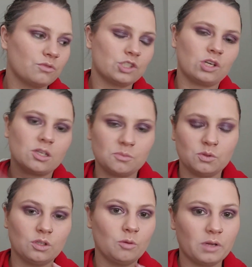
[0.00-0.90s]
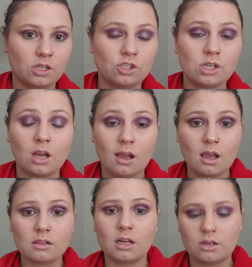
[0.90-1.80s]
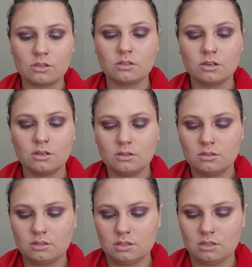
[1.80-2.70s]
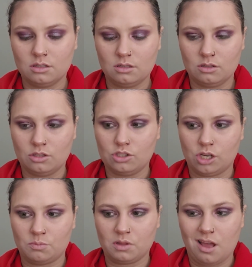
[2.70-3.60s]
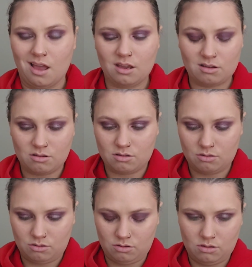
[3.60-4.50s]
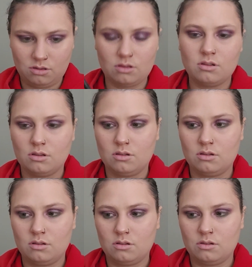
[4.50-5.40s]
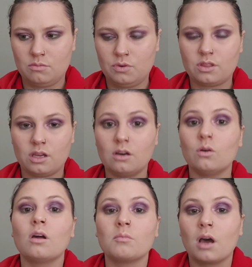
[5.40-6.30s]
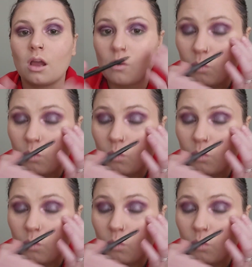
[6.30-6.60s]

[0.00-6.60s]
Retractable No Budge eyeliner in the shade Black and put that on my